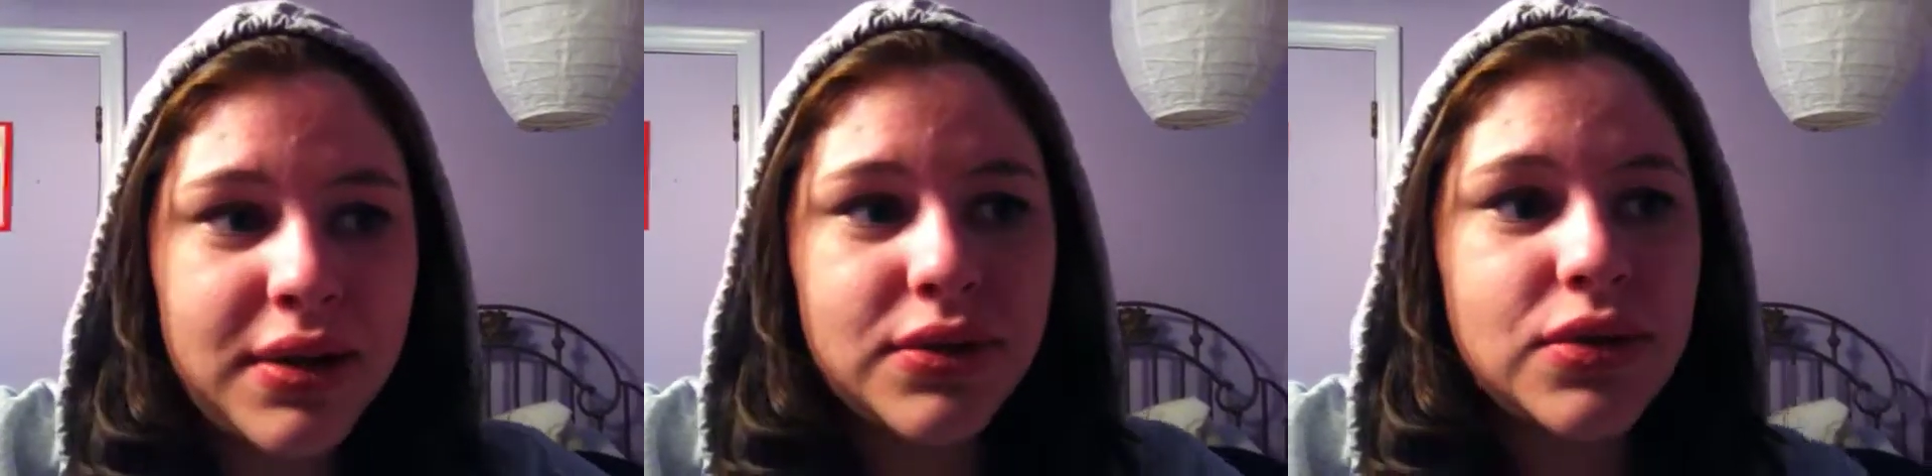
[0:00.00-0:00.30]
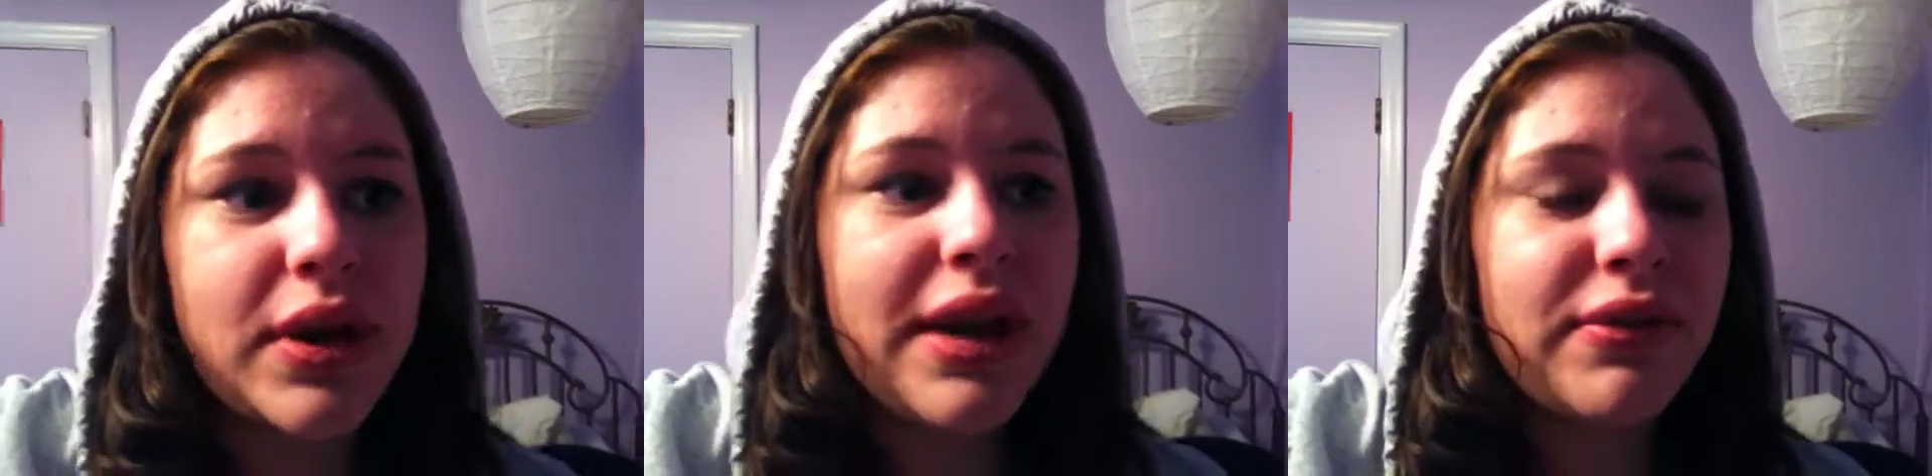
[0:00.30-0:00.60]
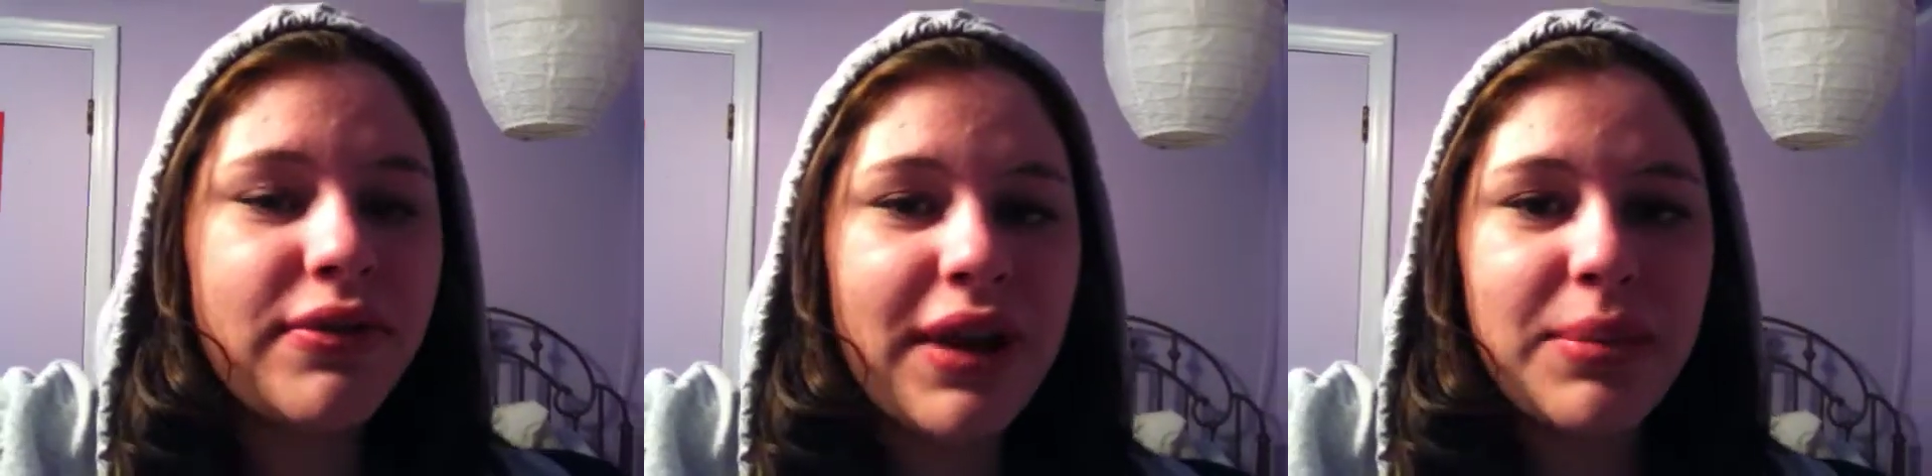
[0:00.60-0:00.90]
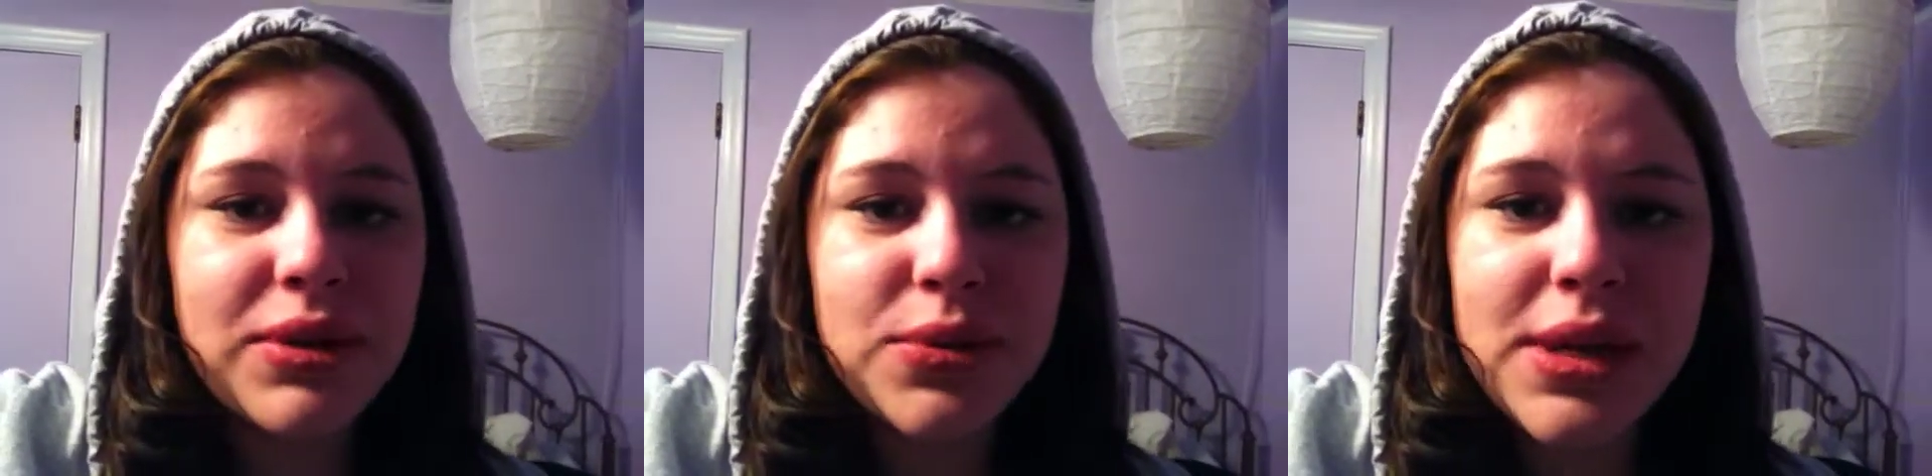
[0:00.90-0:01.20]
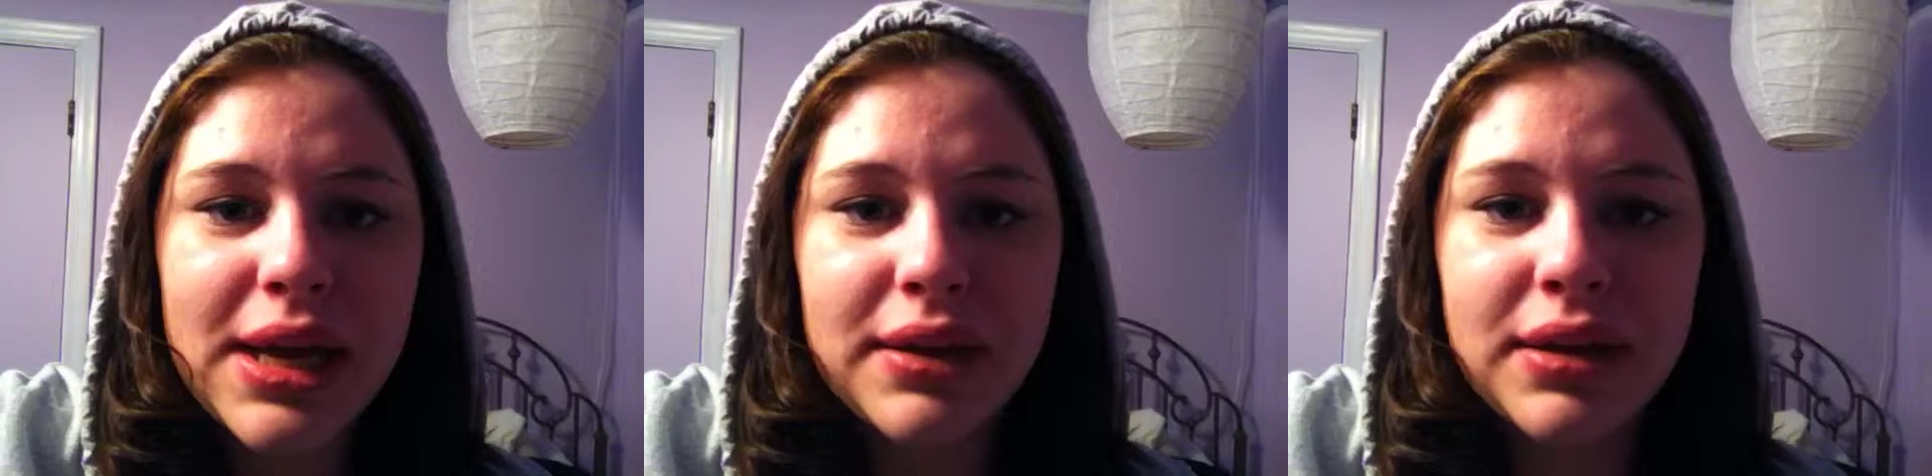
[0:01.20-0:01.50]
So have a fabulous
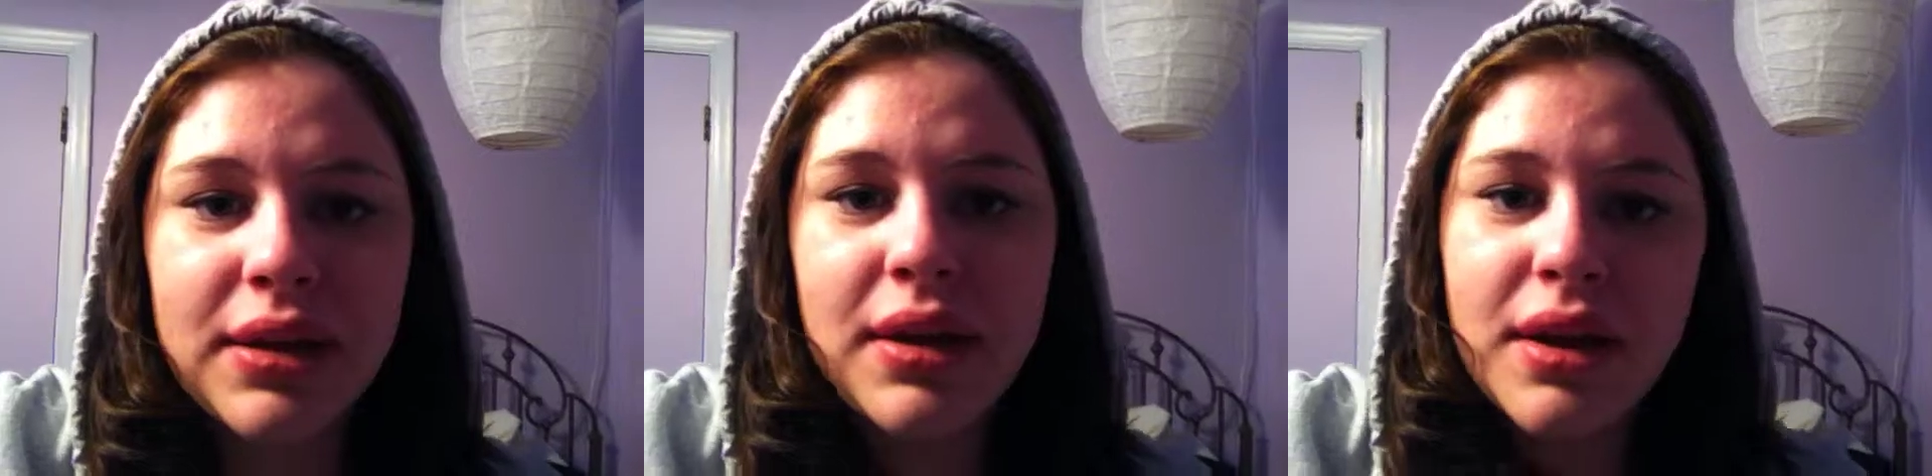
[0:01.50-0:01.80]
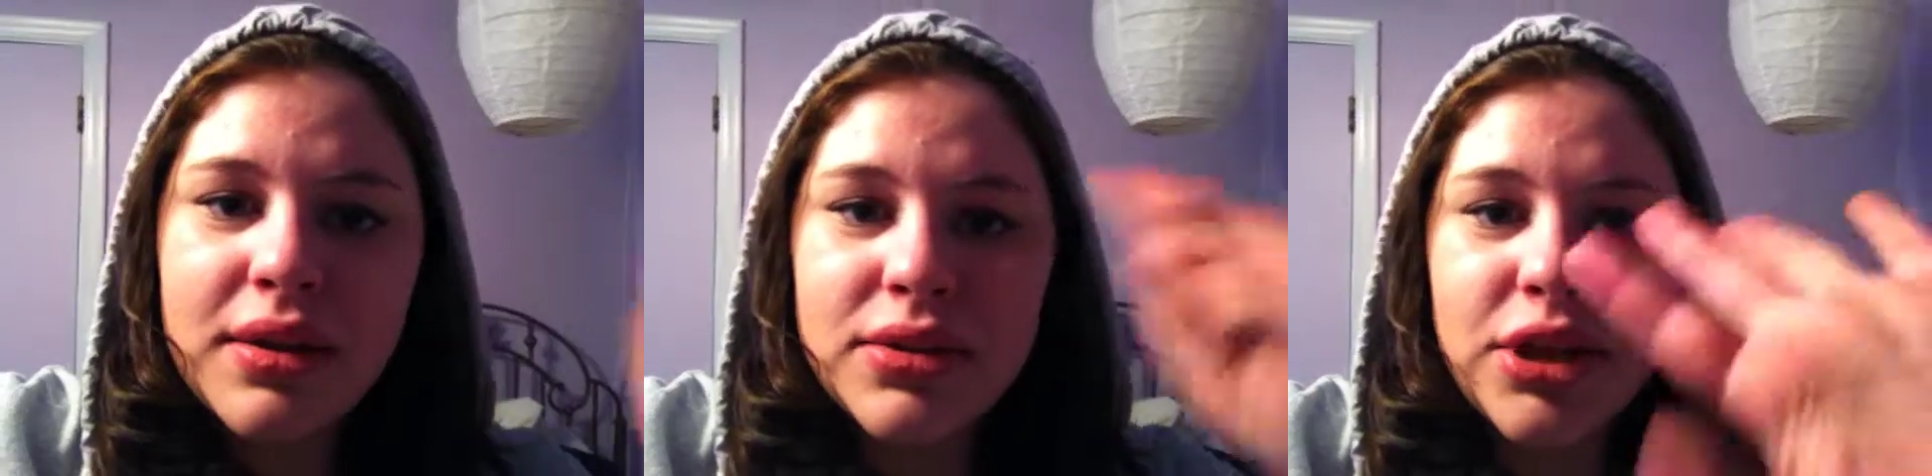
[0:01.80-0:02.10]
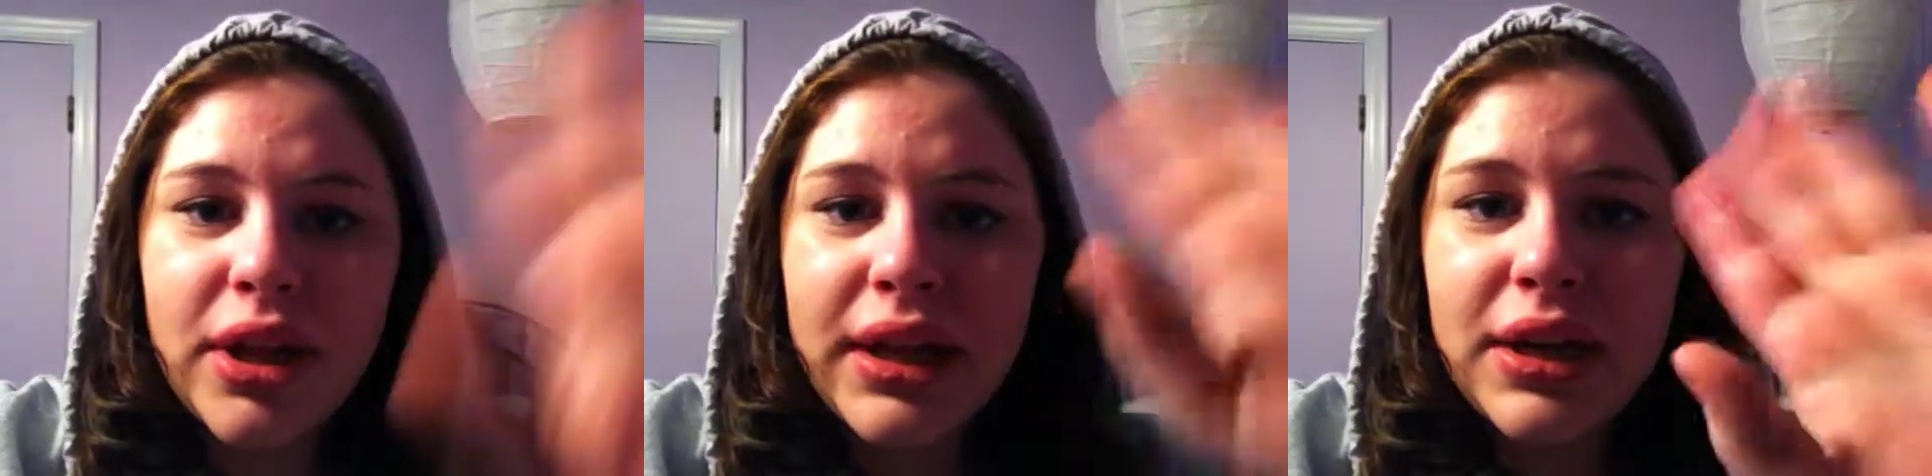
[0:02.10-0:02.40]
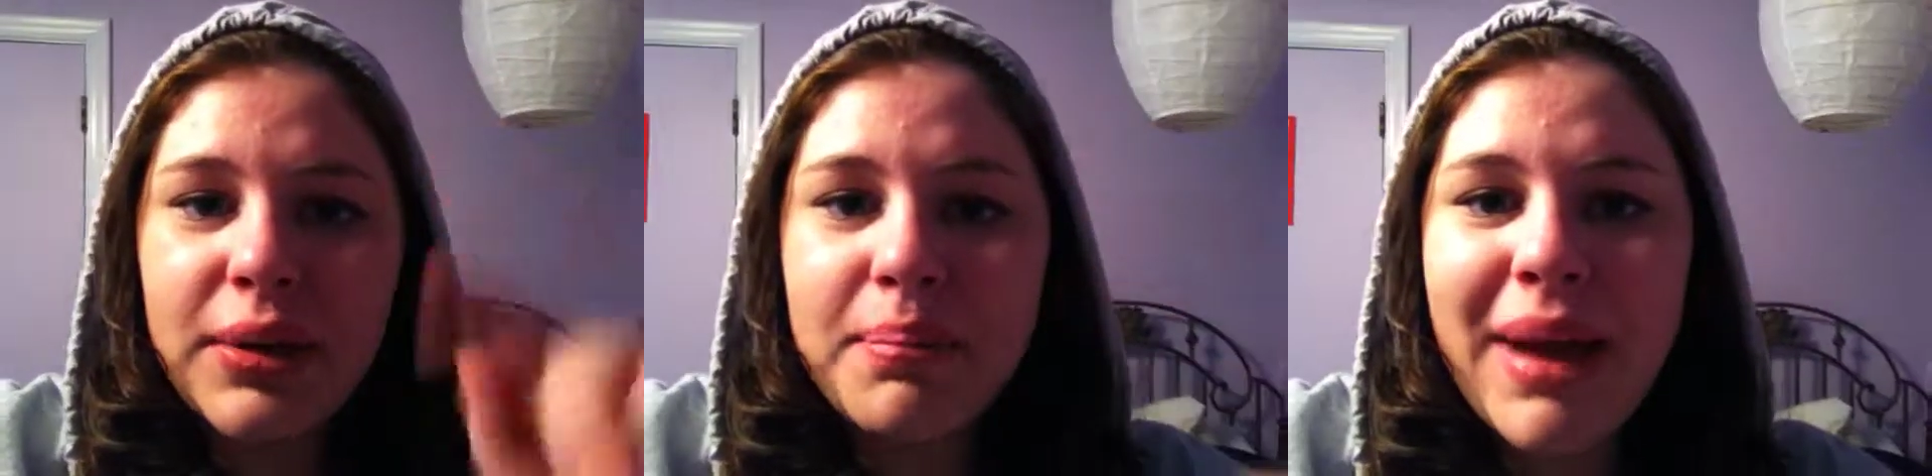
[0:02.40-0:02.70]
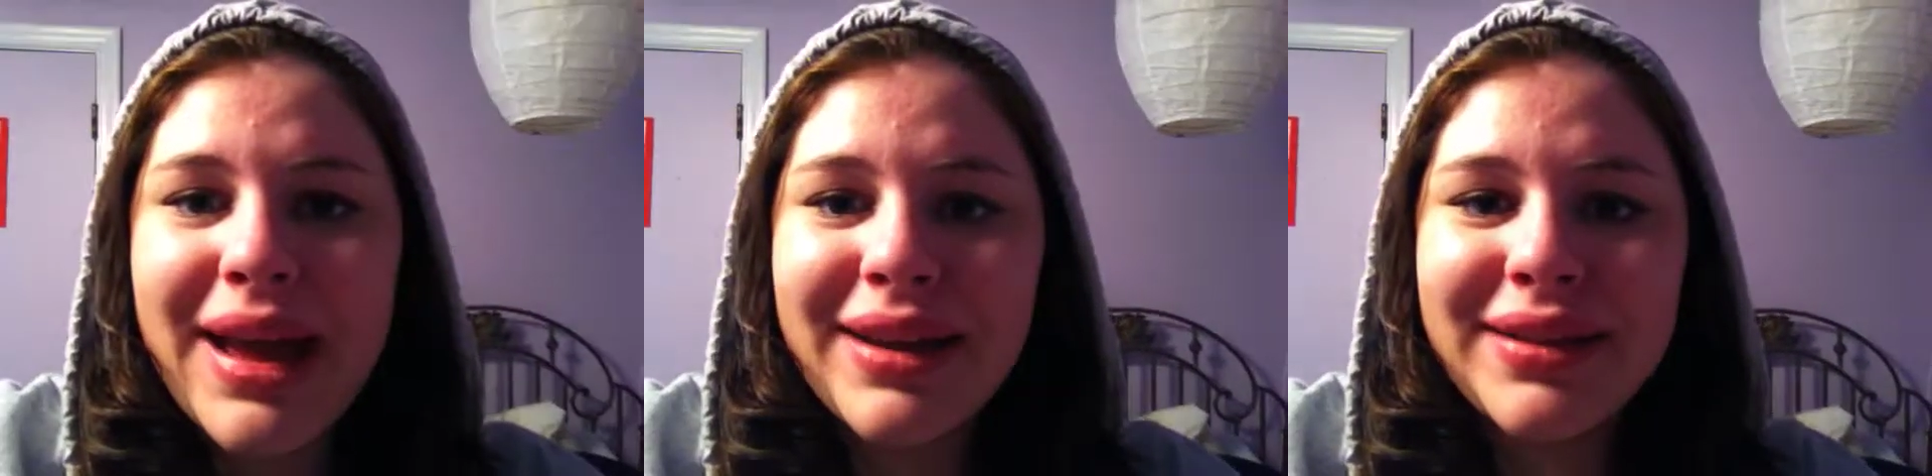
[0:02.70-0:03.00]
weekend. See y'all later.
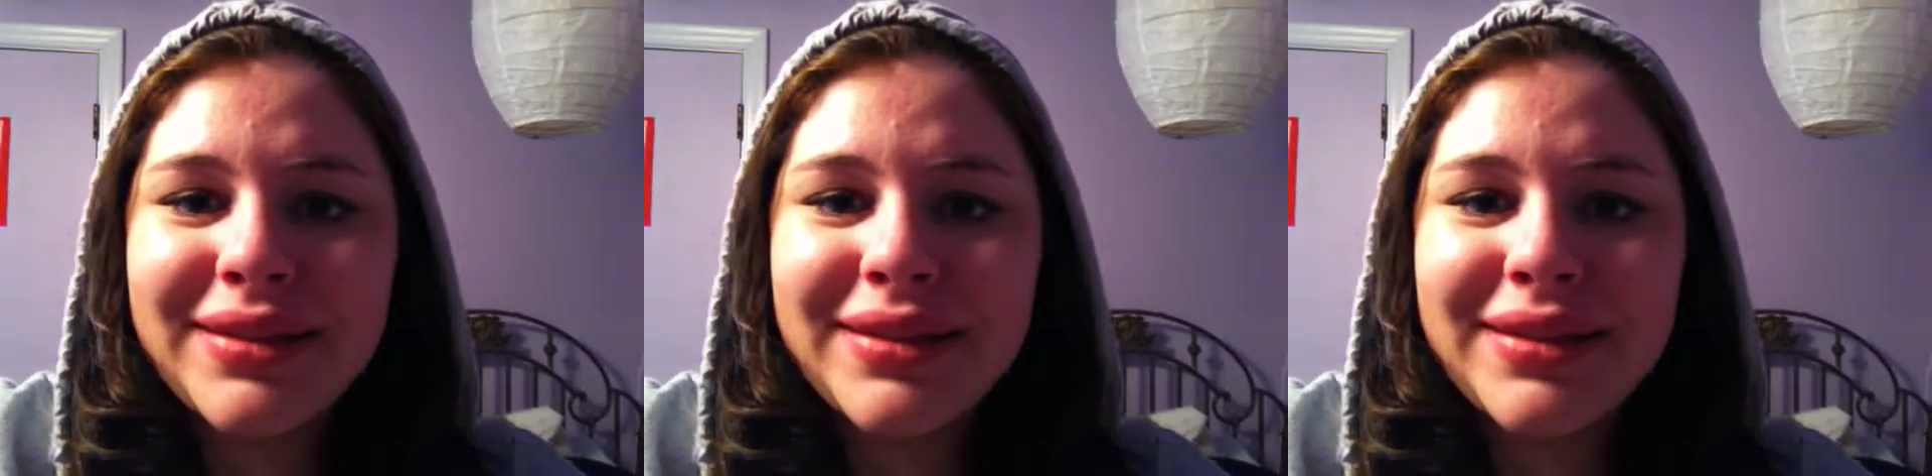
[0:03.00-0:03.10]
Bye.